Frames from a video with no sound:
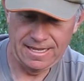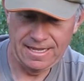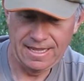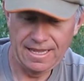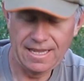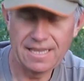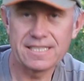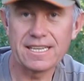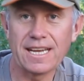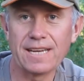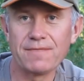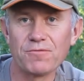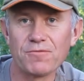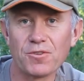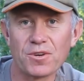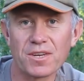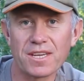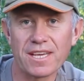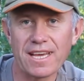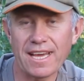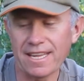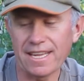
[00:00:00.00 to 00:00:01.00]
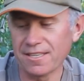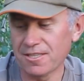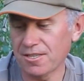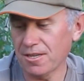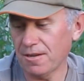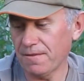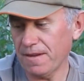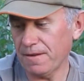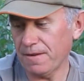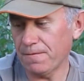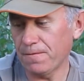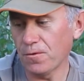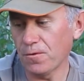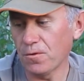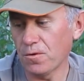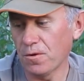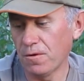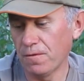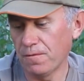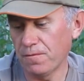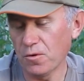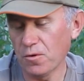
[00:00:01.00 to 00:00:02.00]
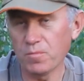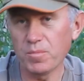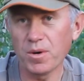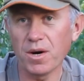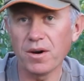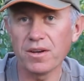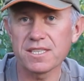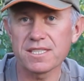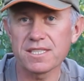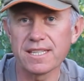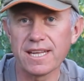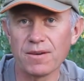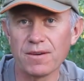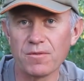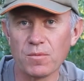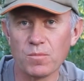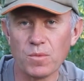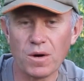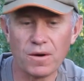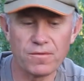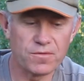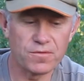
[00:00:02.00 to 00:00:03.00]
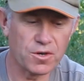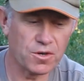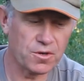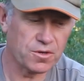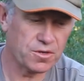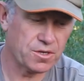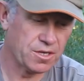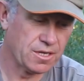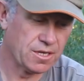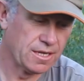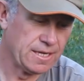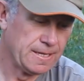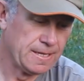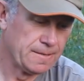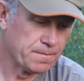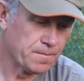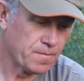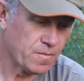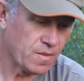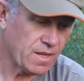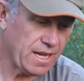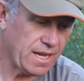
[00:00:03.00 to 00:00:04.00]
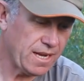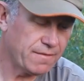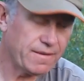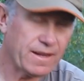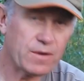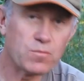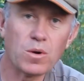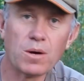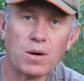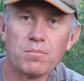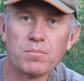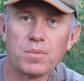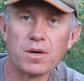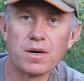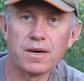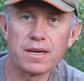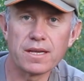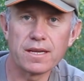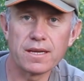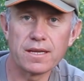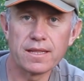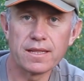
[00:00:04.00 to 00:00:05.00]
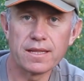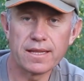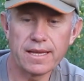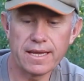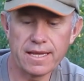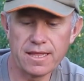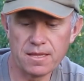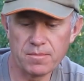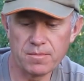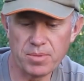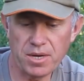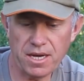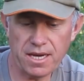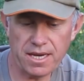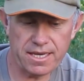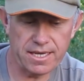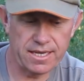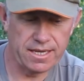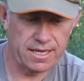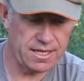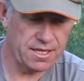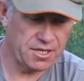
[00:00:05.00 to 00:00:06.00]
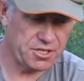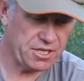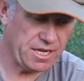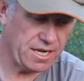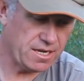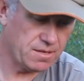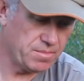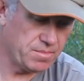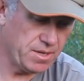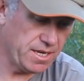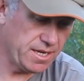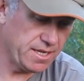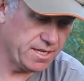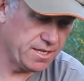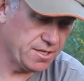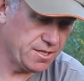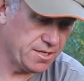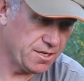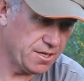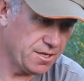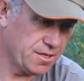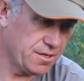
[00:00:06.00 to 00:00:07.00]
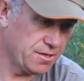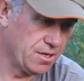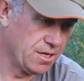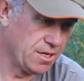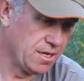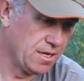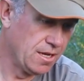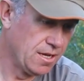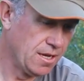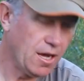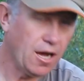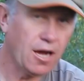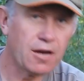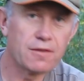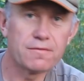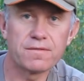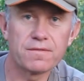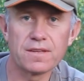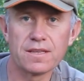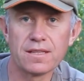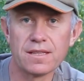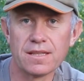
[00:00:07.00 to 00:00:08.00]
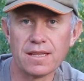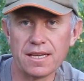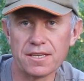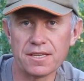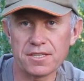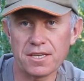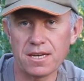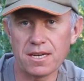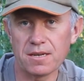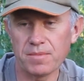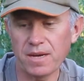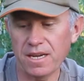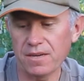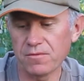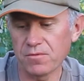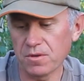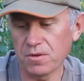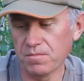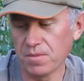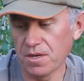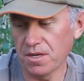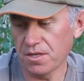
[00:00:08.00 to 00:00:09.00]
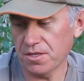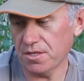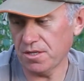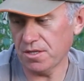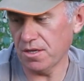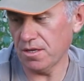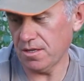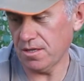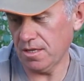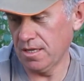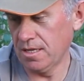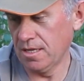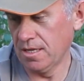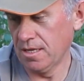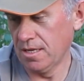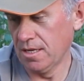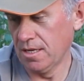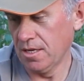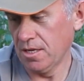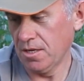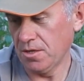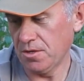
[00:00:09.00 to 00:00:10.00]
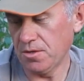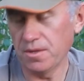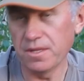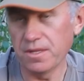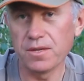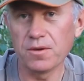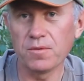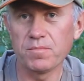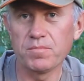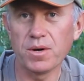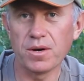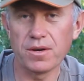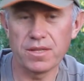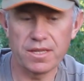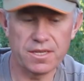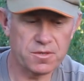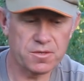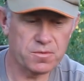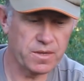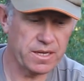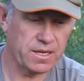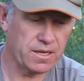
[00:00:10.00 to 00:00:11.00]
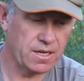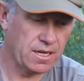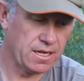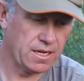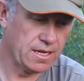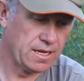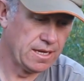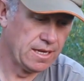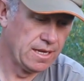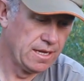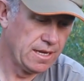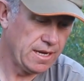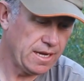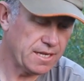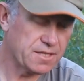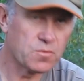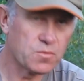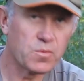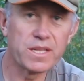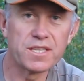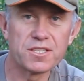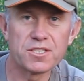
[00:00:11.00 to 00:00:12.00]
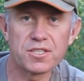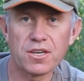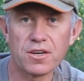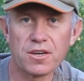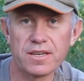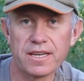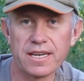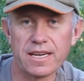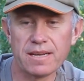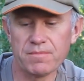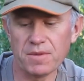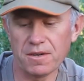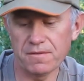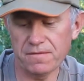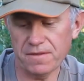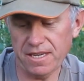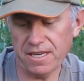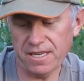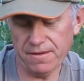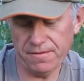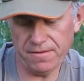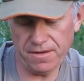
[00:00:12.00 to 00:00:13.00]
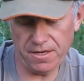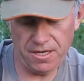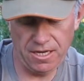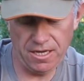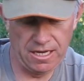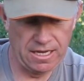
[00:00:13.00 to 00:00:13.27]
Same rod again, so I've had four bites now on one rod, and I've had 1 bite in the bay, in the shallow bay, so hopefully that shallow bay rod might start doing the odd bite this week, as the wind's turning in my favour